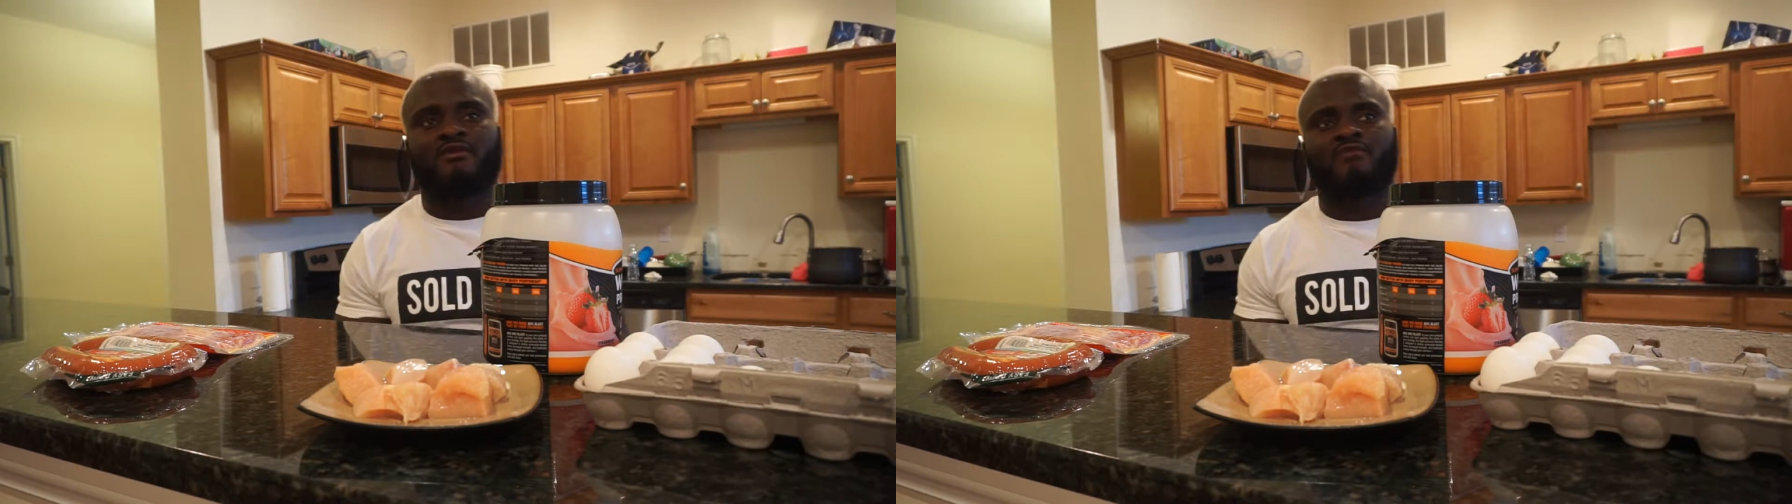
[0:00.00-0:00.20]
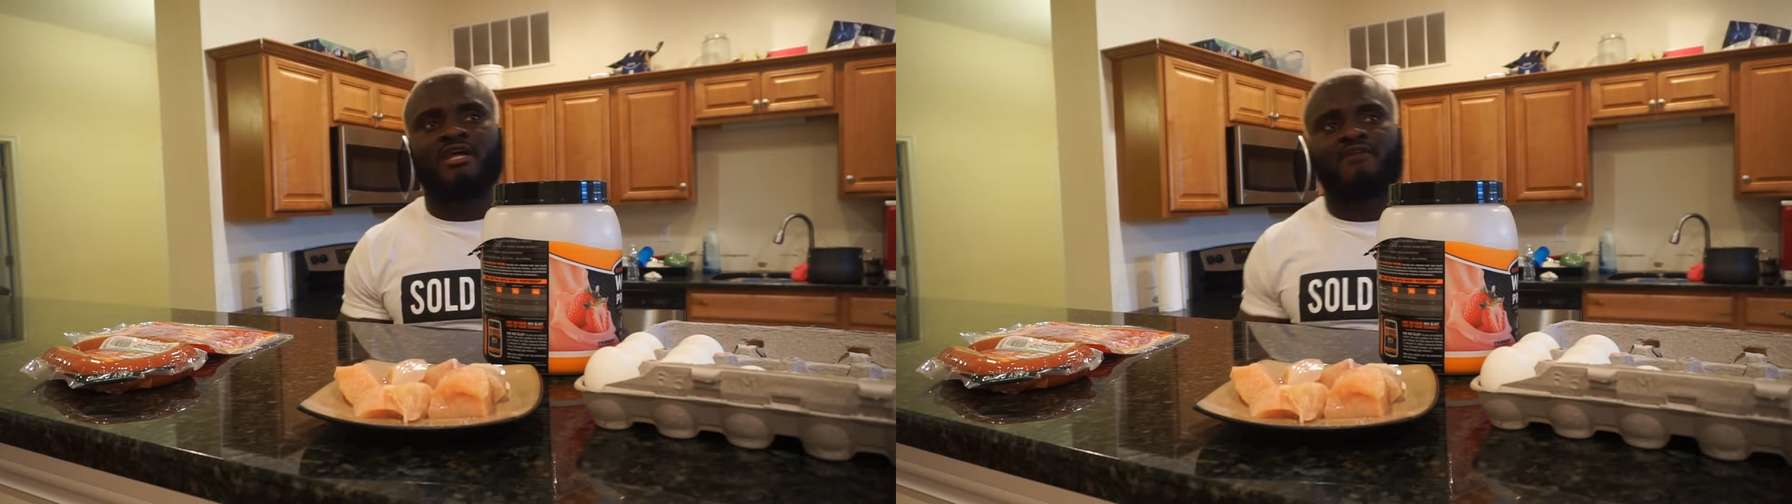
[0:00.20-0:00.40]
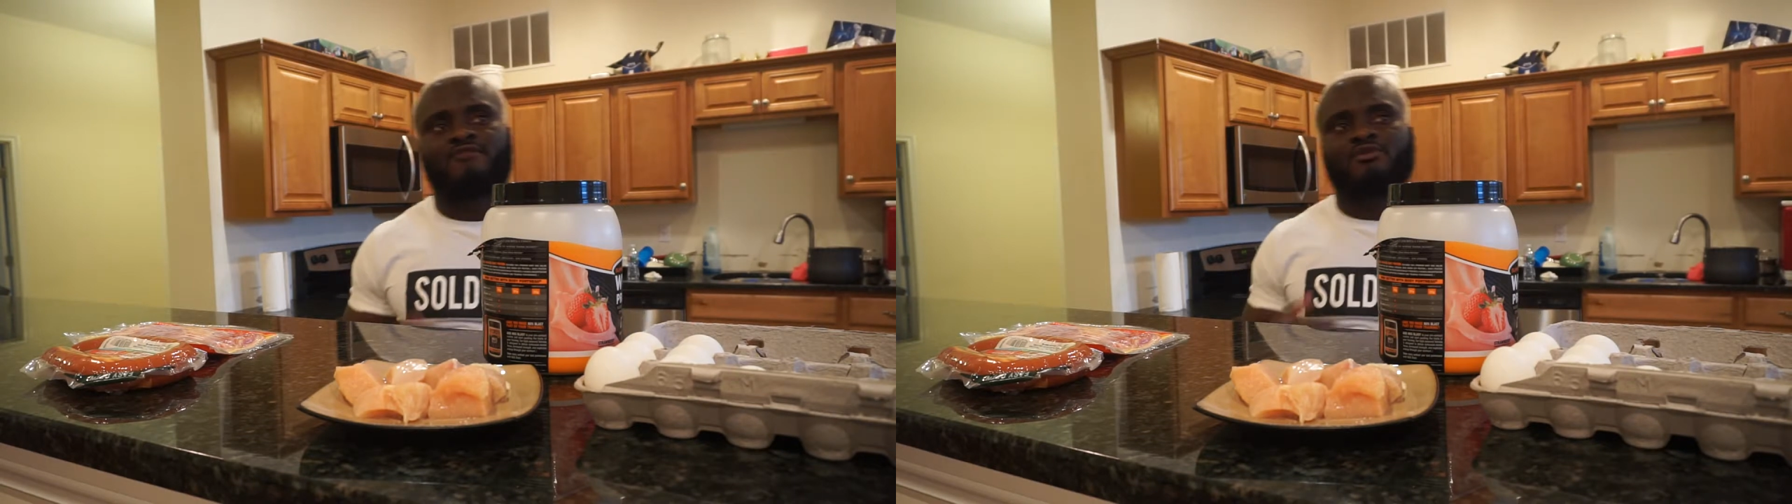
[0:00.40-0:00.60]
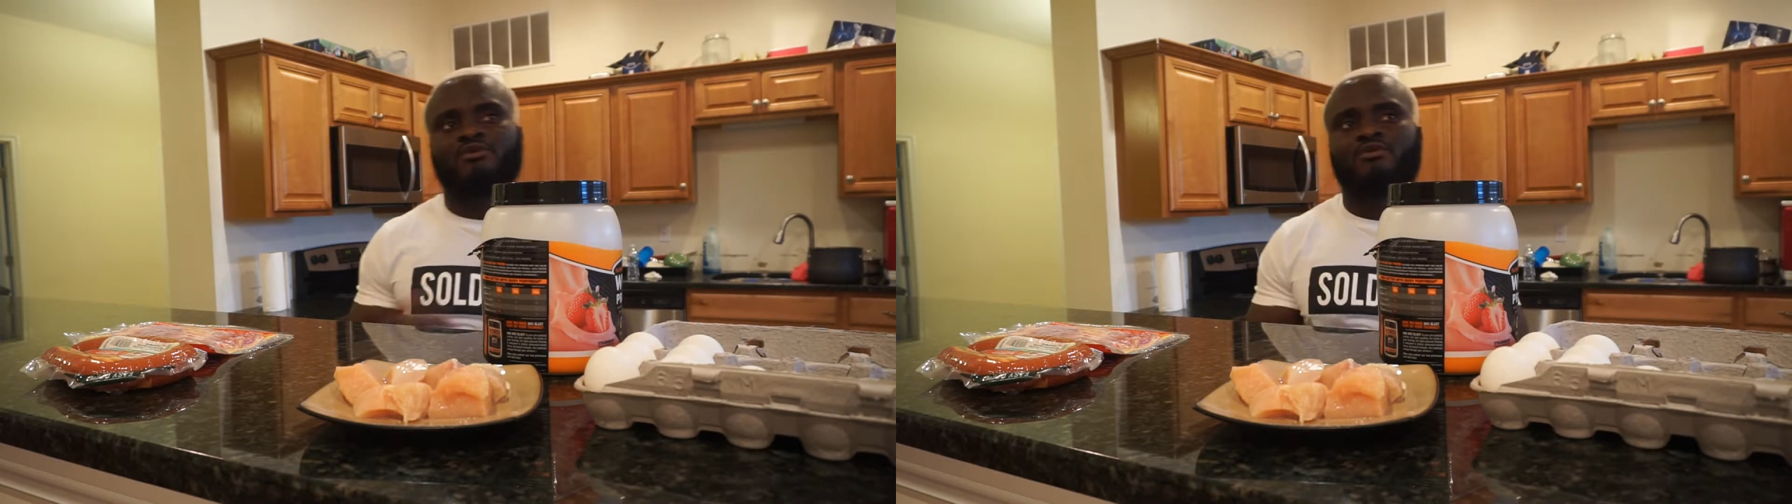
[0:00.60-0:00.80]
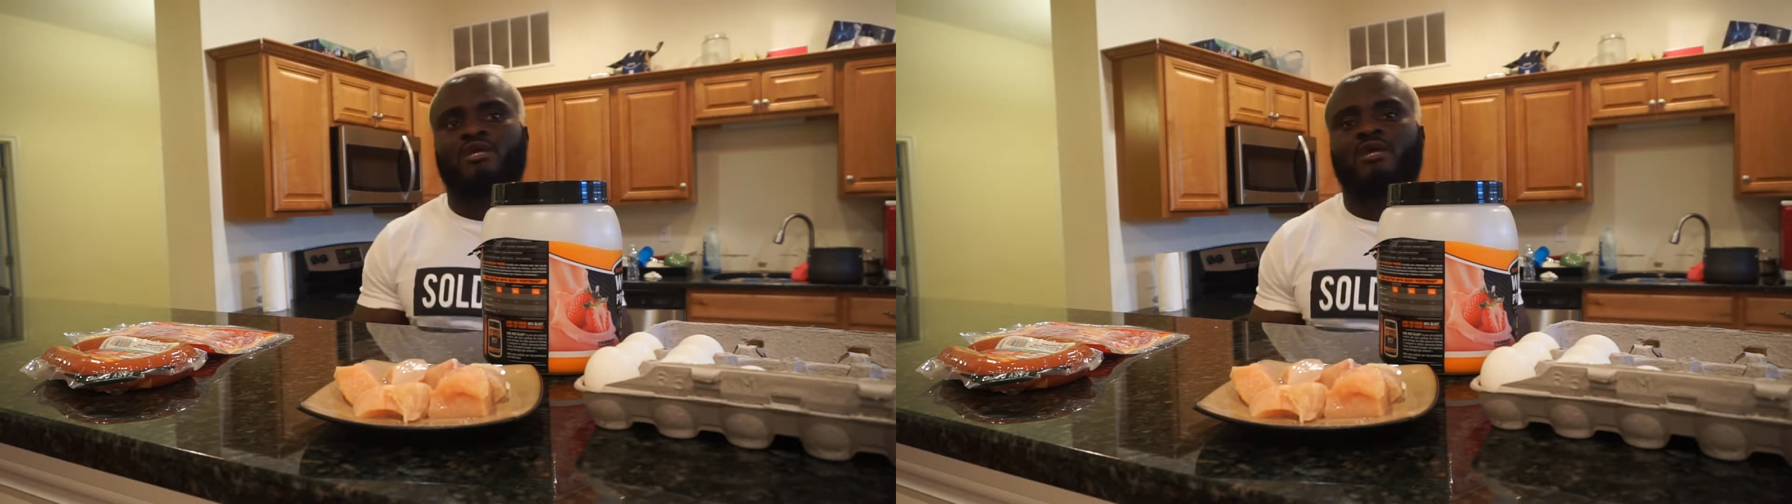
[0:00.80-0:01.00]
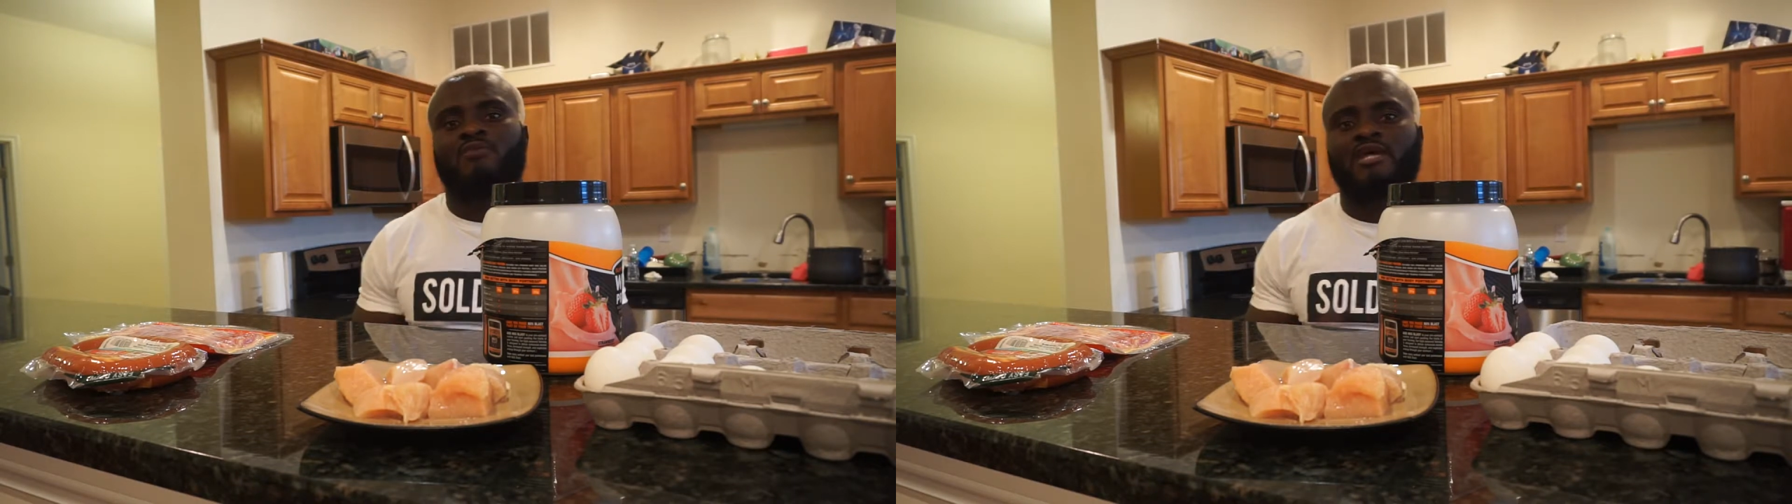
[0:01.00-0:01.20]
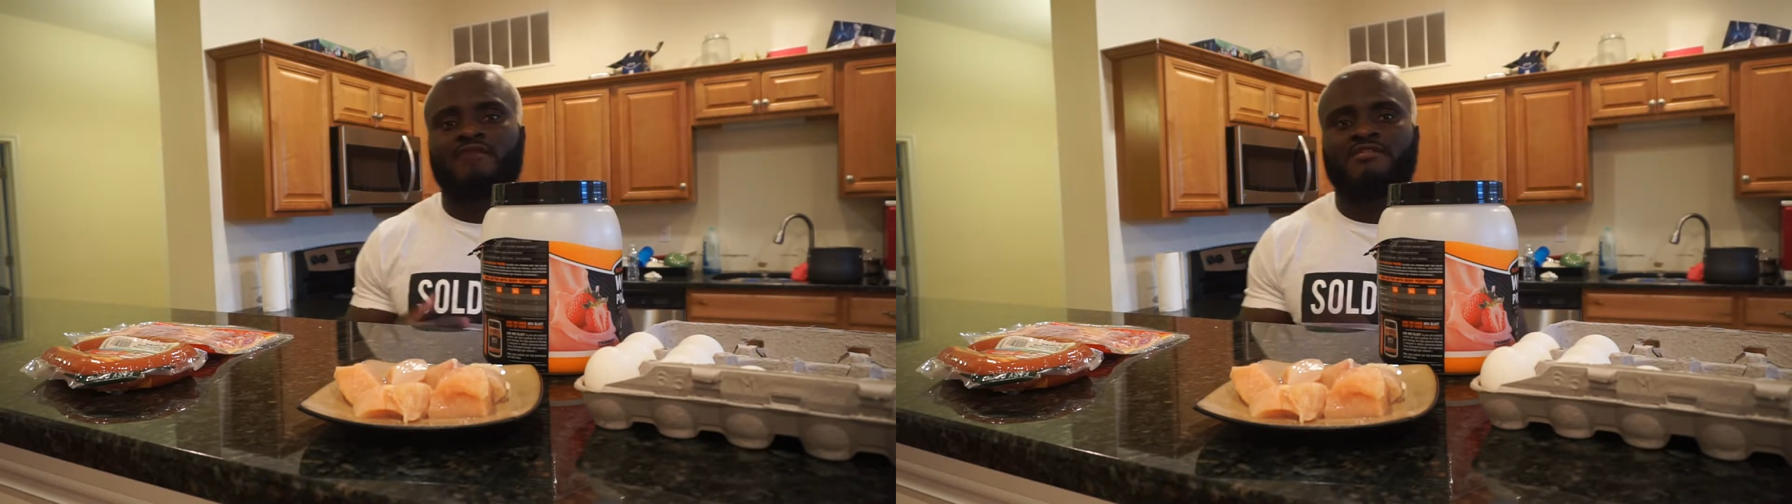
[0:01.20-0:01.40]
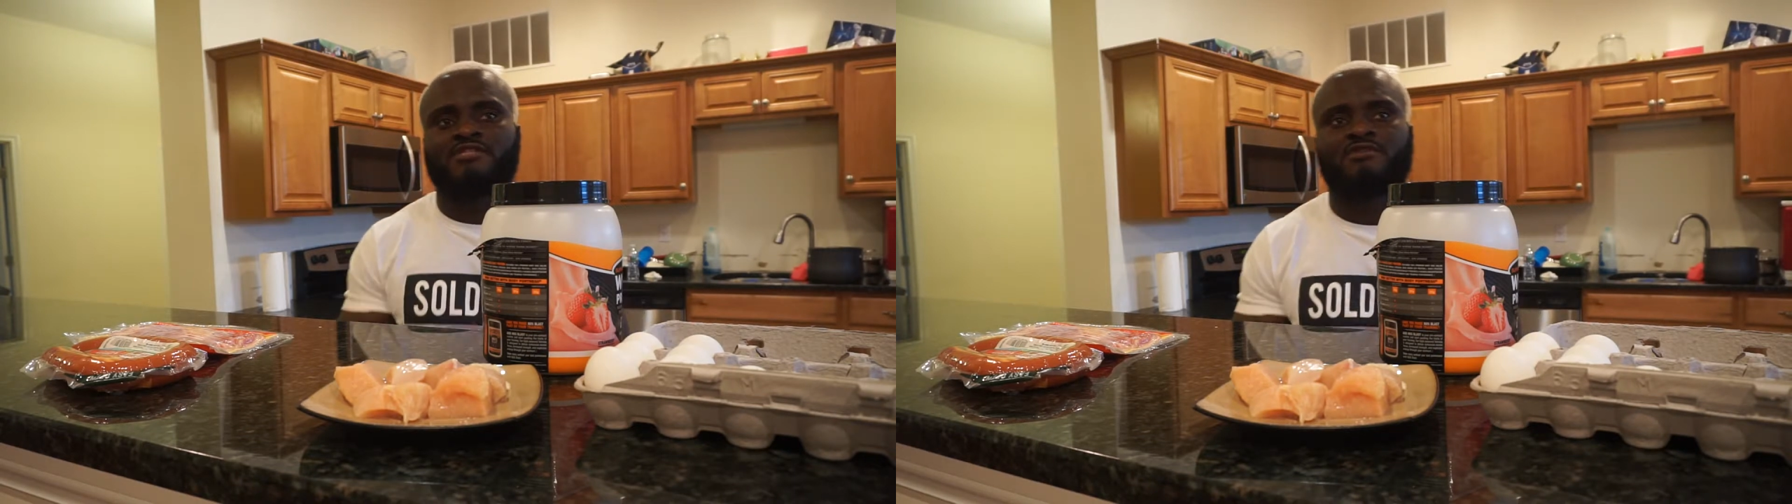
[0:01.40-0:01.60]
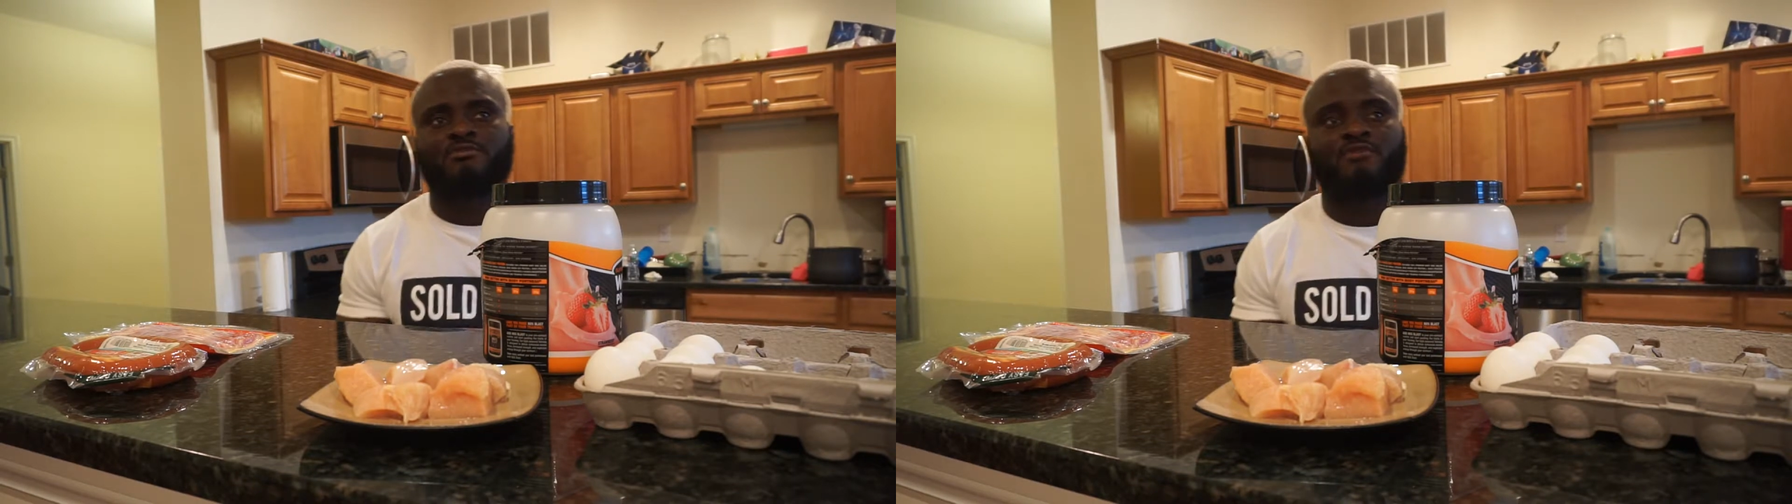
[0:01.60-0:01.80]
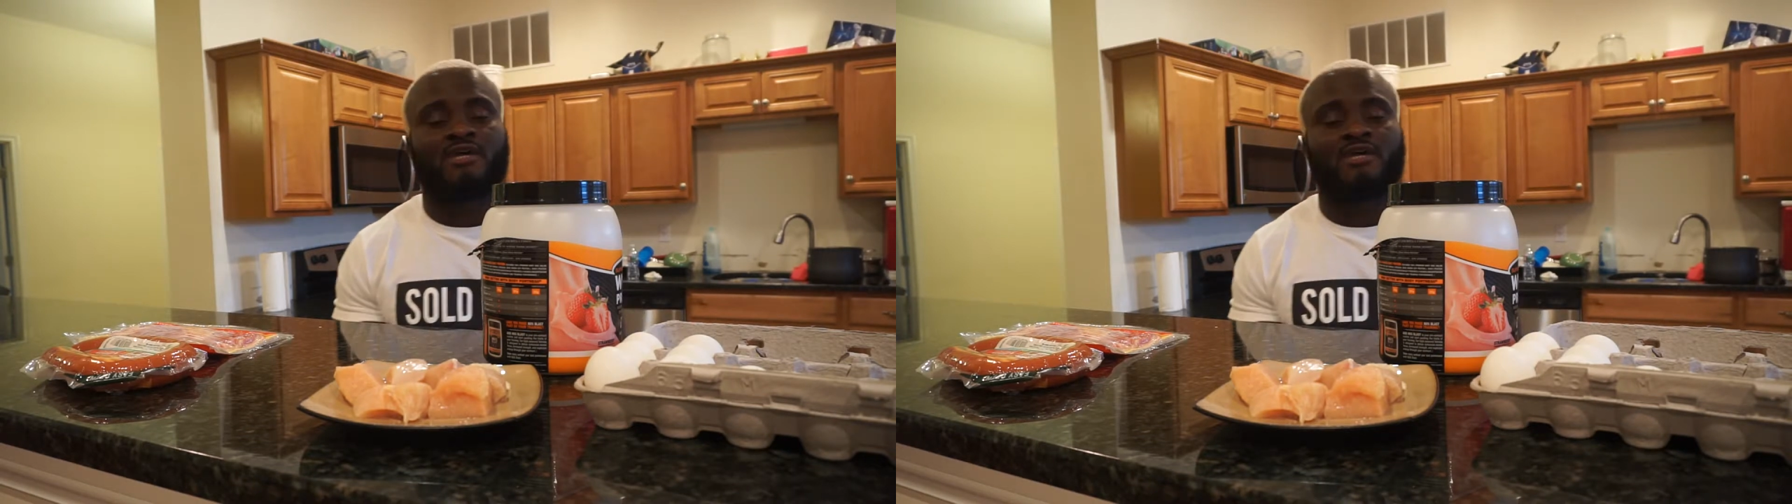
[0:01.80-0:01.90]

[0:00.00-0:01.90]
we have tuna, we have shrimp,